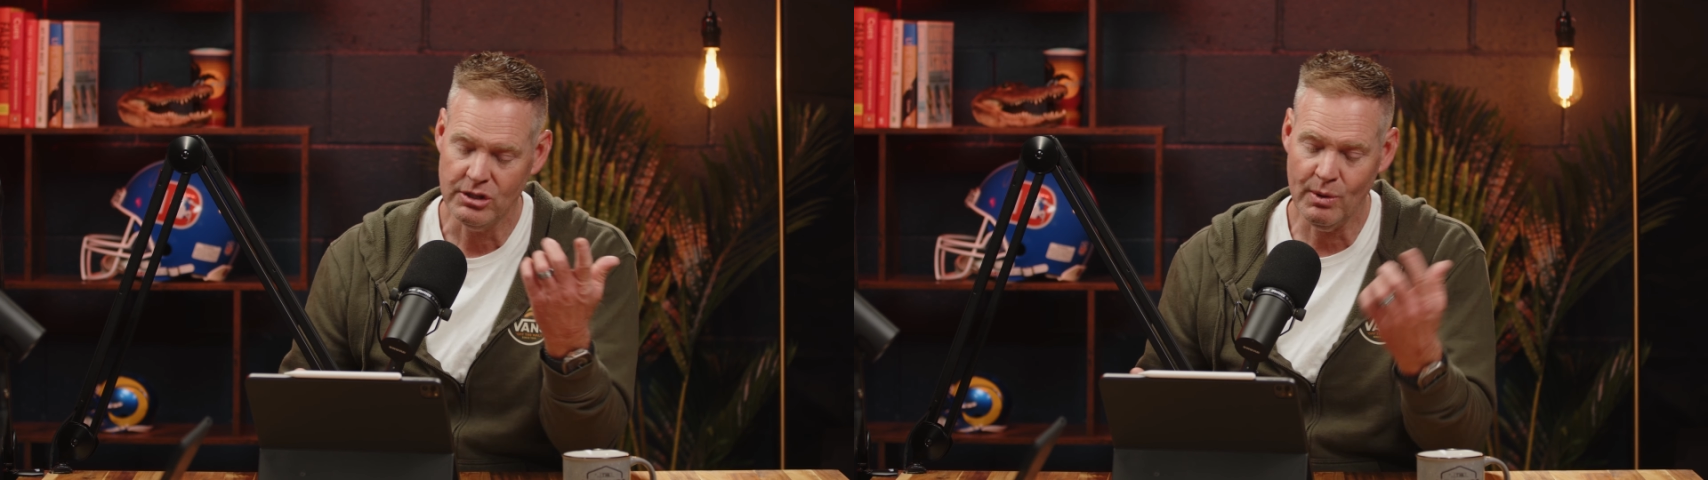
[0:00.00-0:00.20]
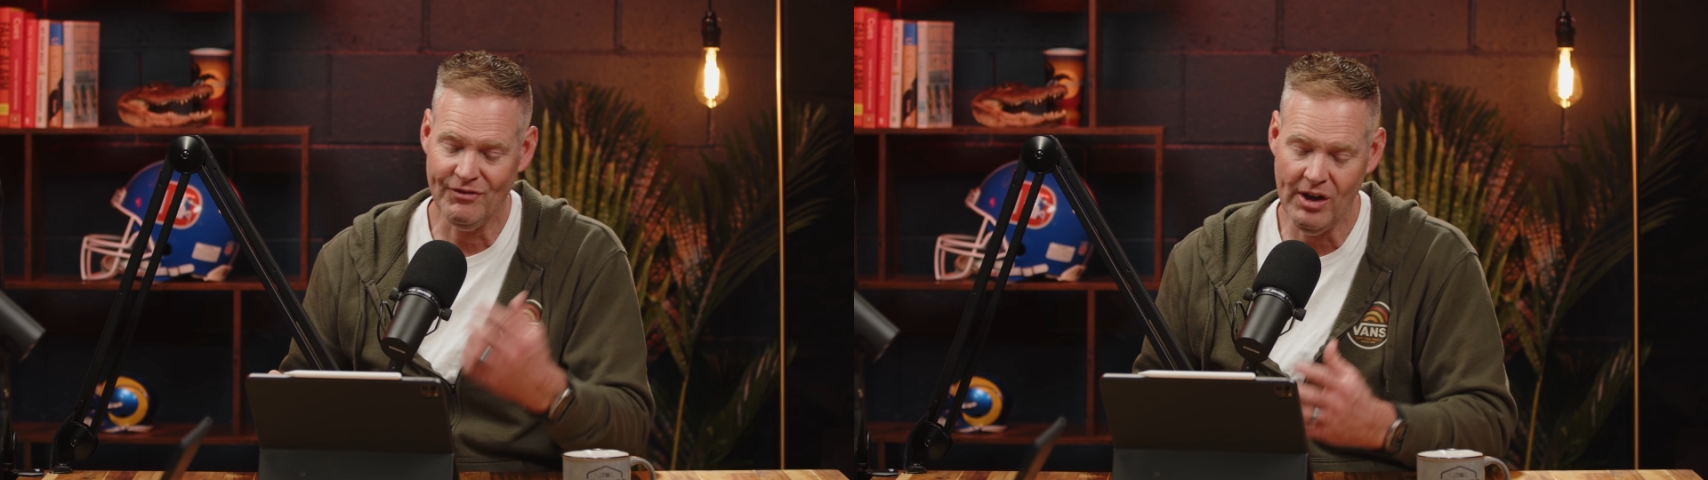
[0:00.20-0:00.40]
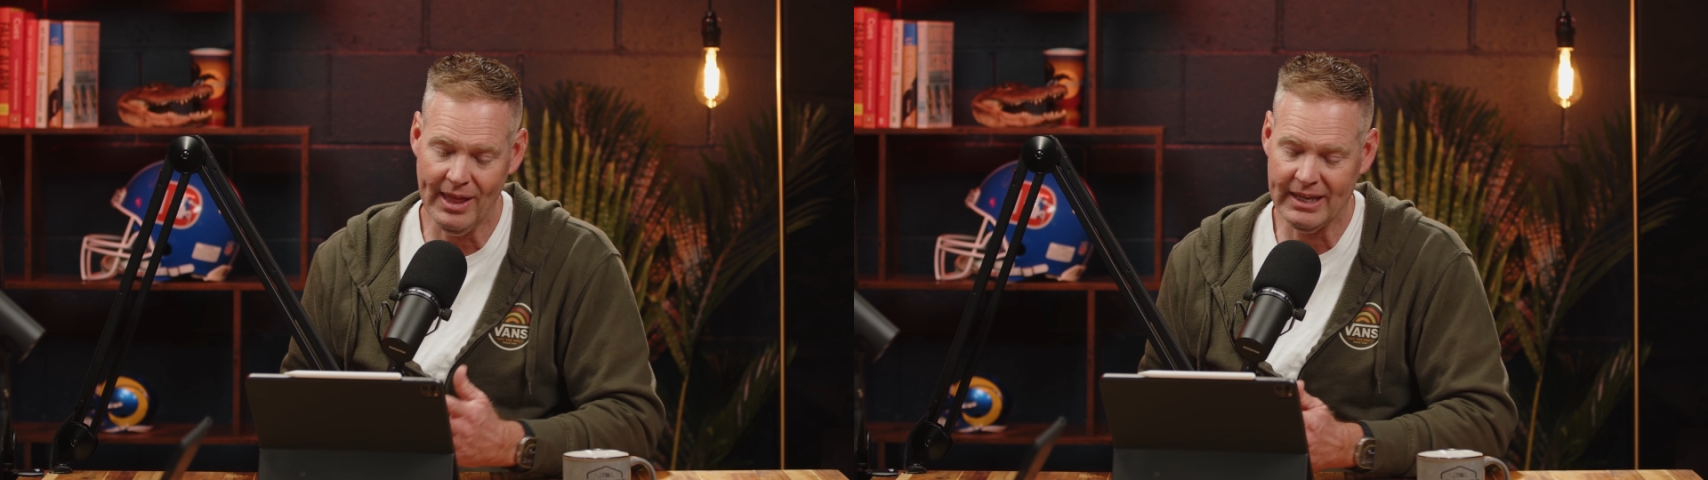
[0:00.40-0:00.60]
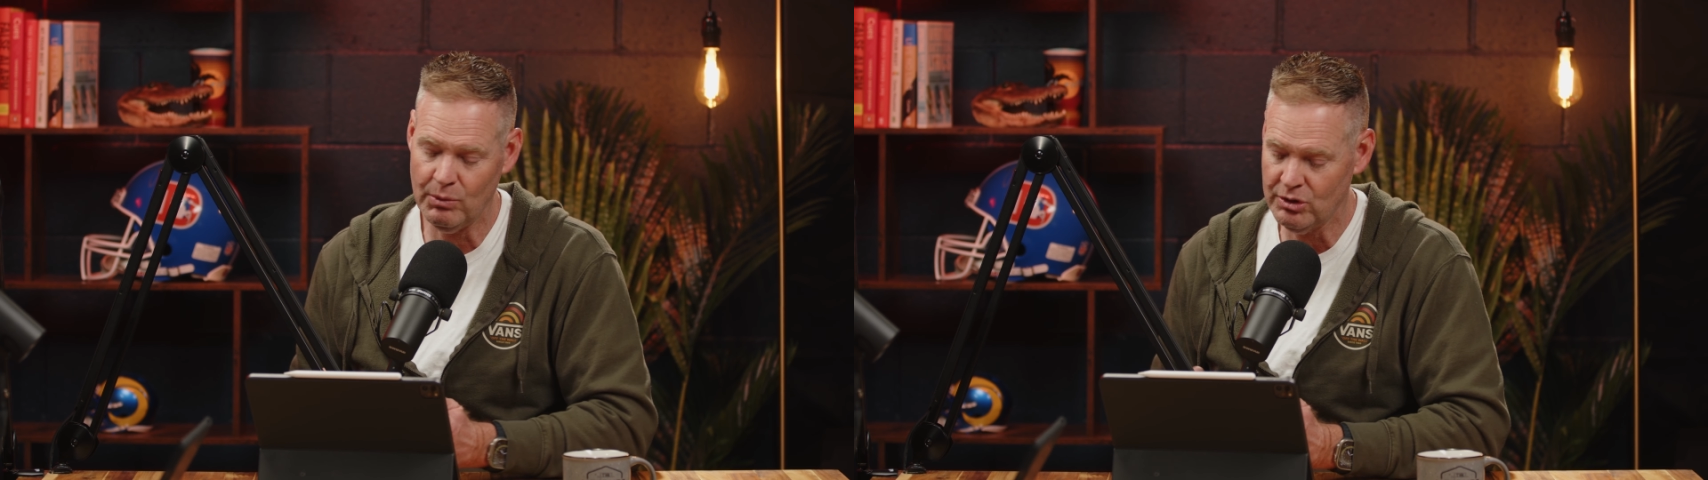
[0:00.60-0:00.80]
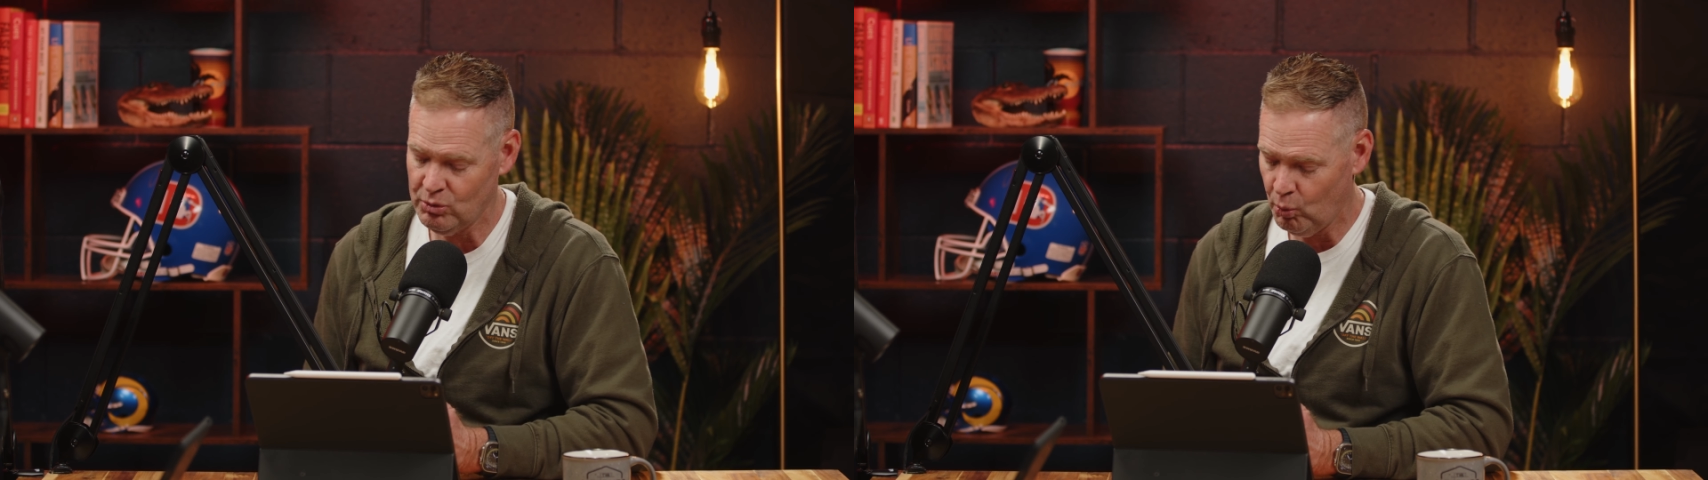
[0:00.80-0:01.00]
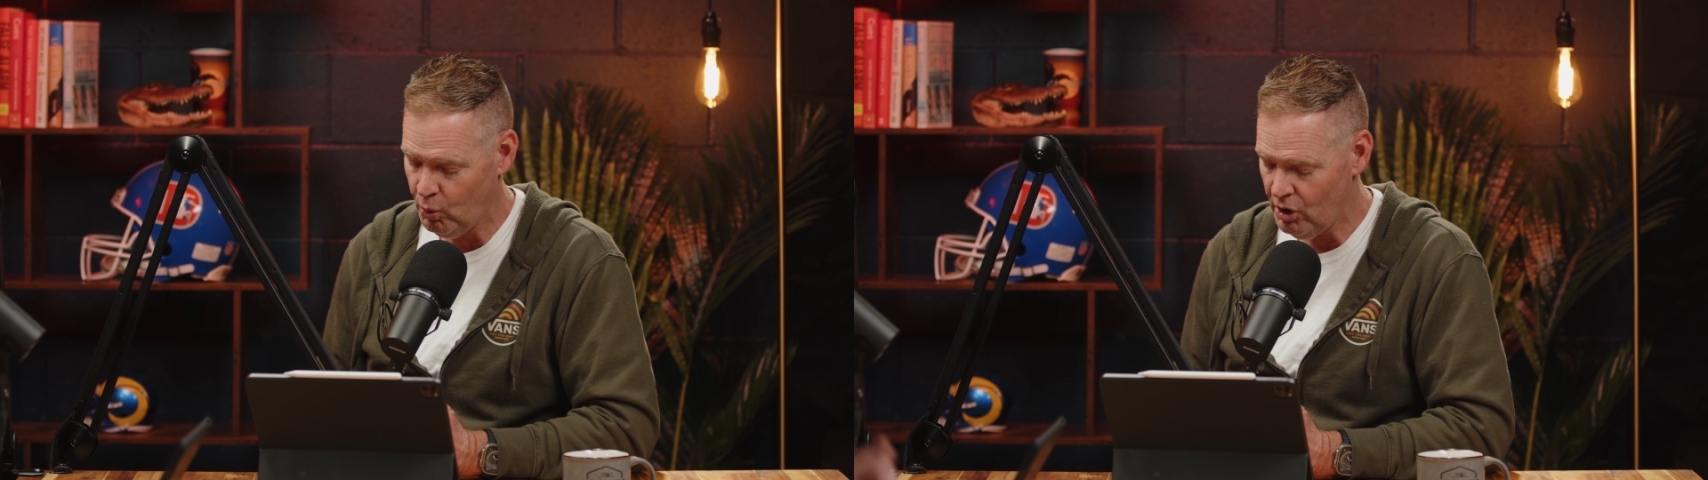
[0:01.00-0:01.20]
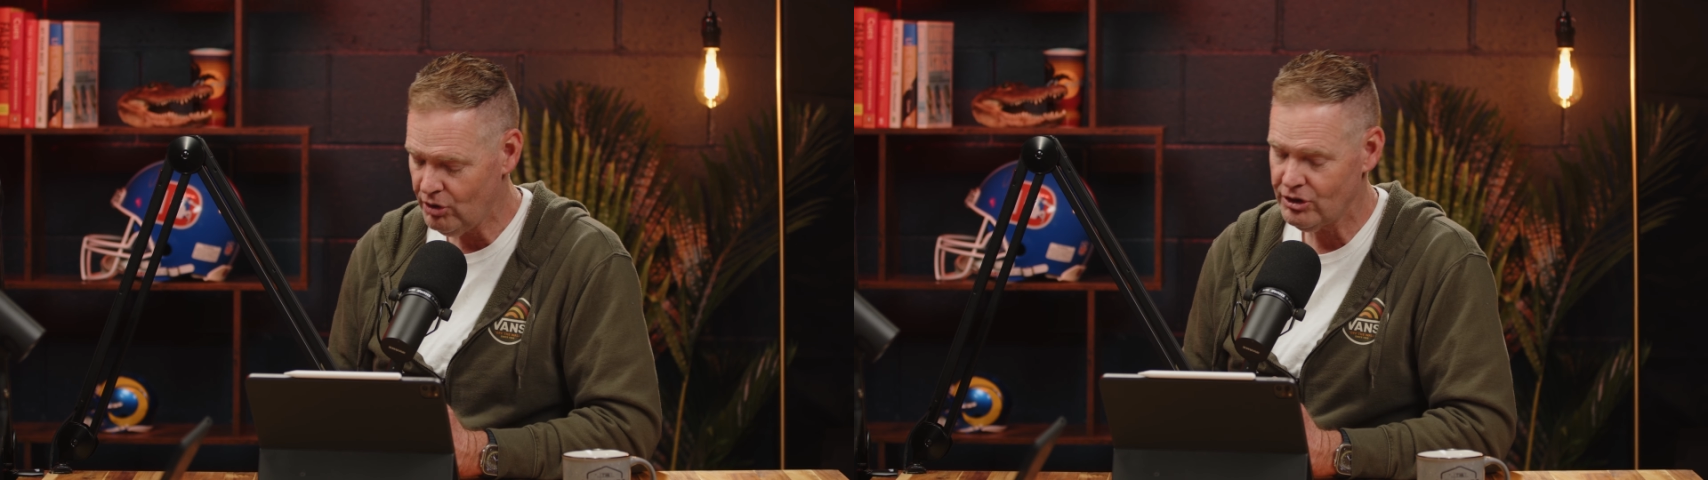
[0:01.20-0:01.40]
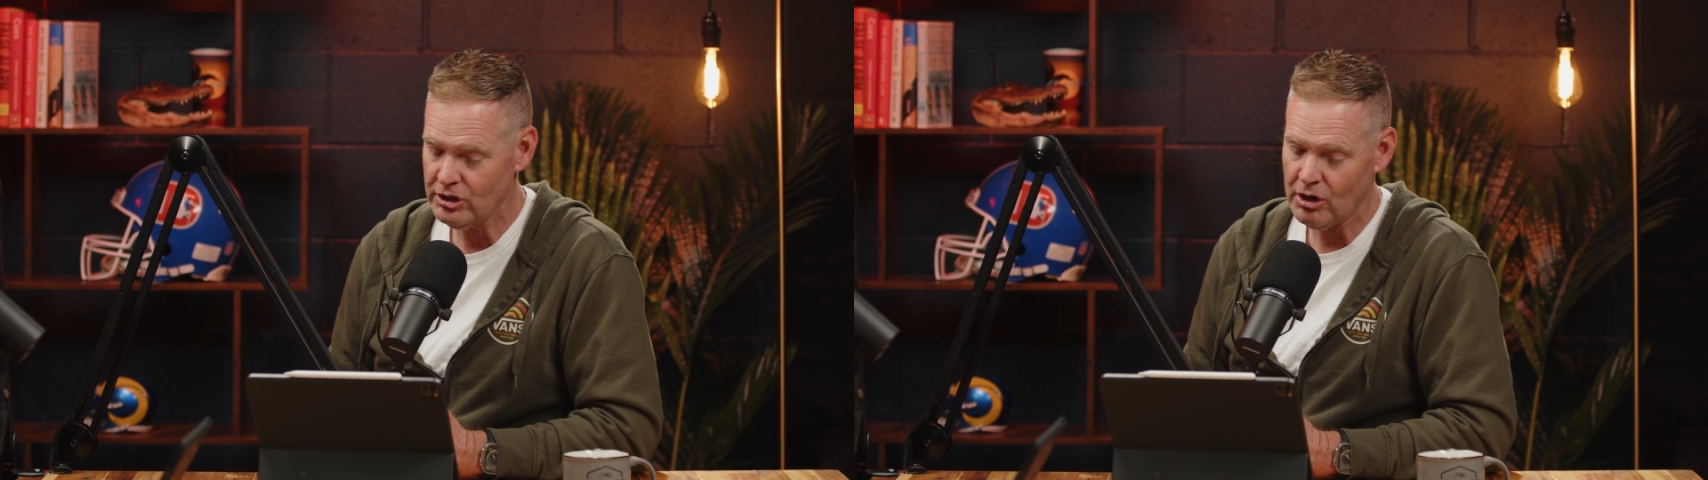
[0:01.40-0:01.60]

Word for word: So we felt like it was worth